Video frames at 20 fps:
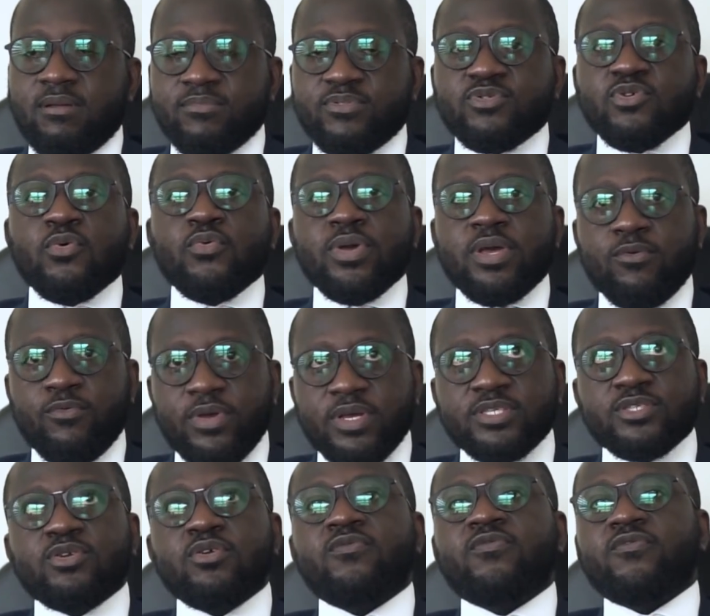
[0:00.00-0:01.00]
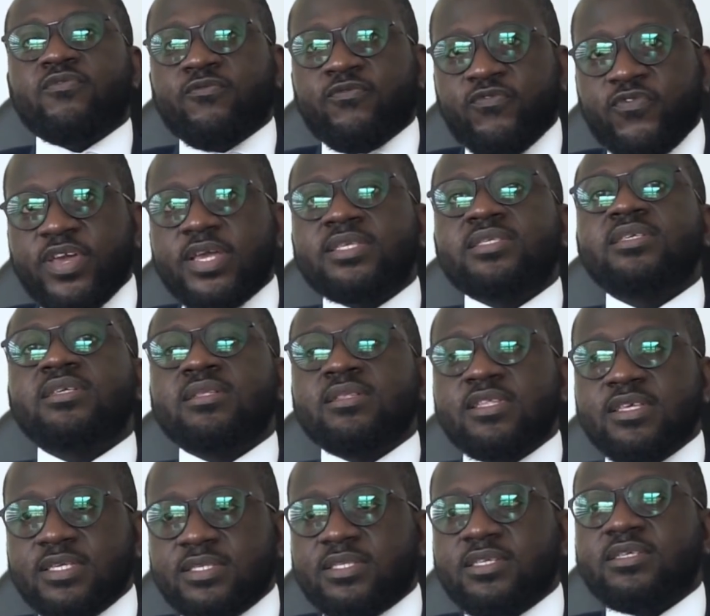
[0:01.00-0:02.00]
So we are sort of facing
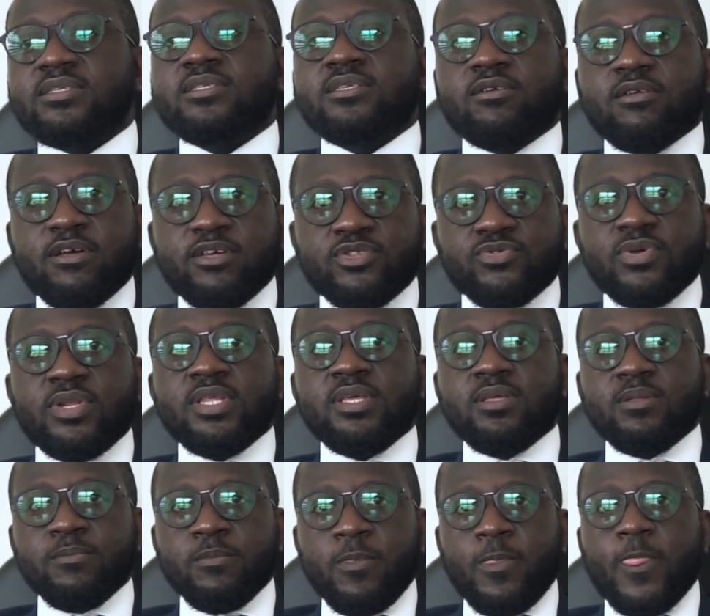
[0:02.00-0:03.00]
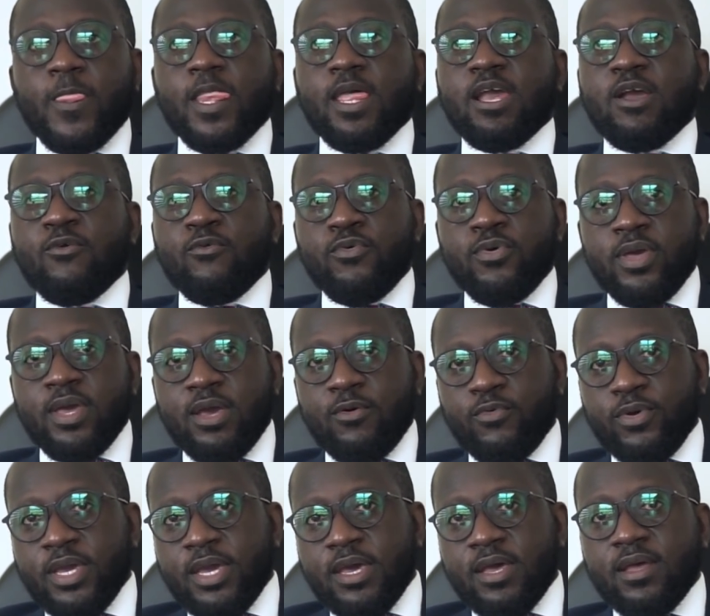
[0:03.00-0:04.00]
these things gradually. We
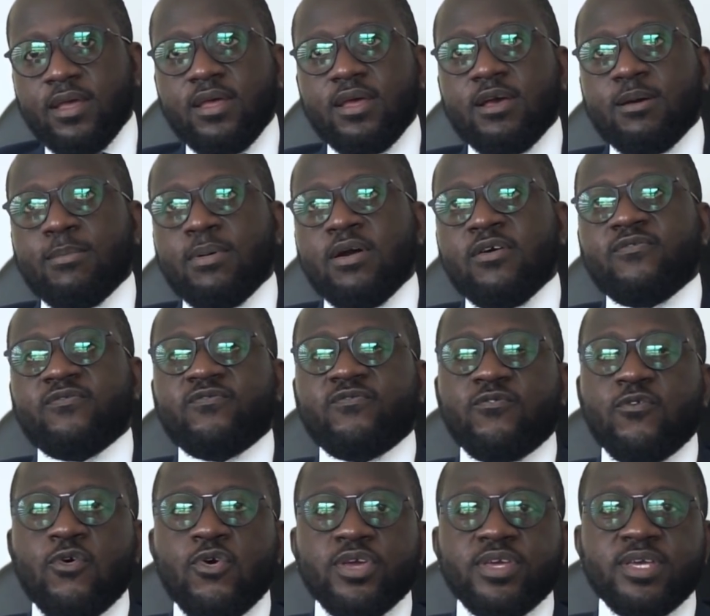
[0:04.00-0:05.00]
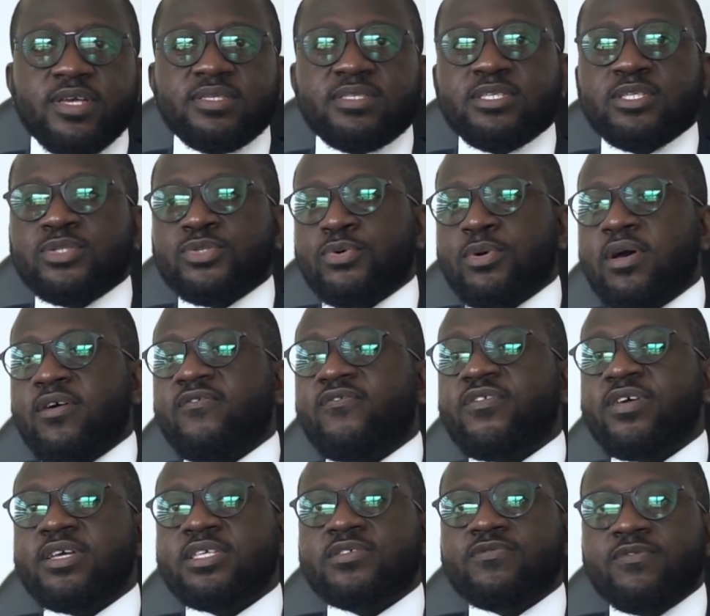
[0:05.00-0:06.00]
are about 4 years into our
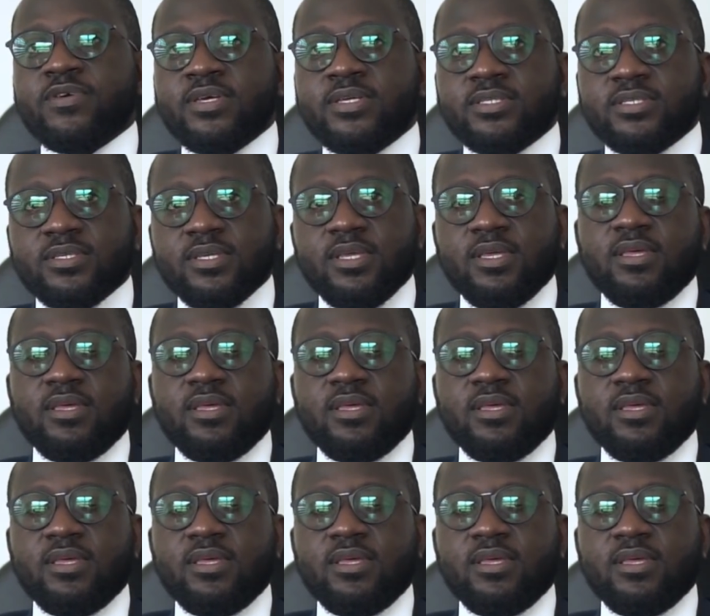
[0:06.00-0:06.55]
first phase.